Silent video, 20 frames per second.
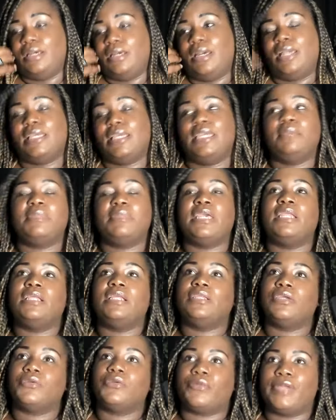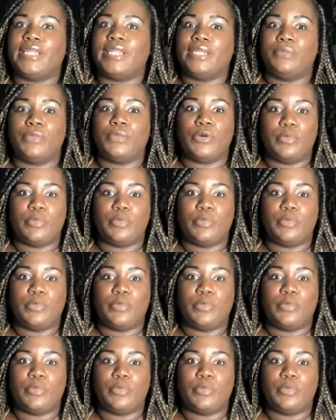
I keep getting the greedy will